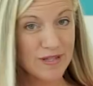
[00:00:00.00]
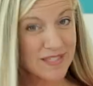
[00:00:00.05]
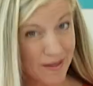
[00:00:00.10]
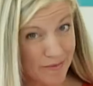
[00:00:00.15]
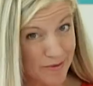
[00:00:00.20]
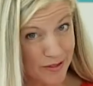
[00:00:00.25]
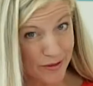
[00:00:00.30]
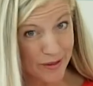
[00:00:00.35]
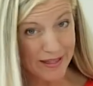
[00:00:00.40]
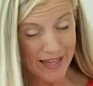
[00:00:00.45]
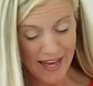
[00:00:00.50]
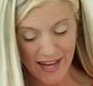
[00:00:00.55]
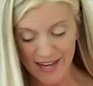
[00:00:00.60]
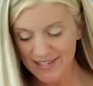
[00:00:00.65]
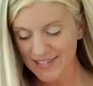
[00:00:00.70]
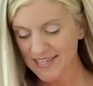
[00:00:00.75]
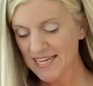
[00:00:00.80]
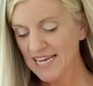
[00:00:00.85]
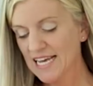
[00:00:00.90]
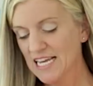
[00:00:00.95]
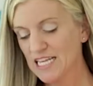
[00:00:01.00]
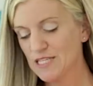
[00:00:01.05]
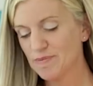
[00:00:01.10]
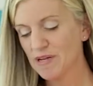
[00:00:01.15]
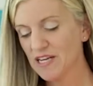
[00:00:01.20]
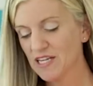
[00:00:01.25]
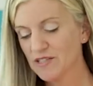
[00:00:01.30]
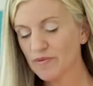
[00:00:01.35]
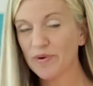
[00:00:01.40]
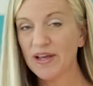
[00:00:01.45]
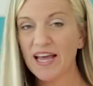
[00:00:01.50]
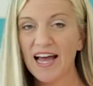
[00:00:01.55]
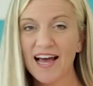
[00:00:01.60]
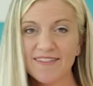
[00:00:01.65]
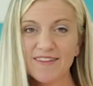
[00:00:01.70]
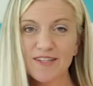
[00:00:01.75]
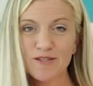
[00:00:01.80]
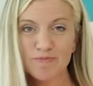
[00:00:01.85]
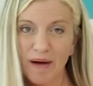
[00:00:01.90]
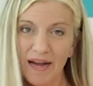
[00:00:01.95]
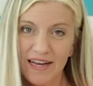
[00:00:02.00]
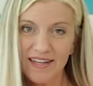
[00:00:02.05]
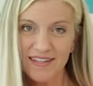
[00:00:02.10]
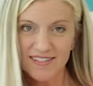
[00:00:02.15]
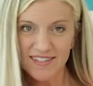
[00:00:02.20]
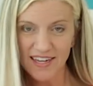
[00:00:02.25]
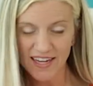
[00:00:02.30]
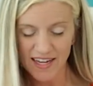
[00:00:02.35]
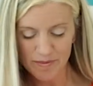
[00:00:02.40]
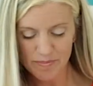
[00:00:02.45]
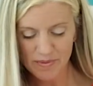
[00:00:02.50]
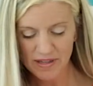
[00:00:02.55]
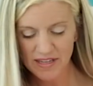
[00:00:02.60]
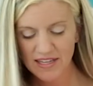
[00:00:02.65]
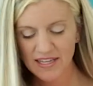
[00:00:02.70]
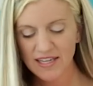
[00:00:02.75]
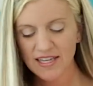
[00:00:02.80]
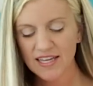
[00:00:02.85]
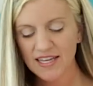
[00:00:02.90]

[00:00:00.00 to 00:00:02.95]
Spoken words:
reason I'm doing that is because when we add this bias tape,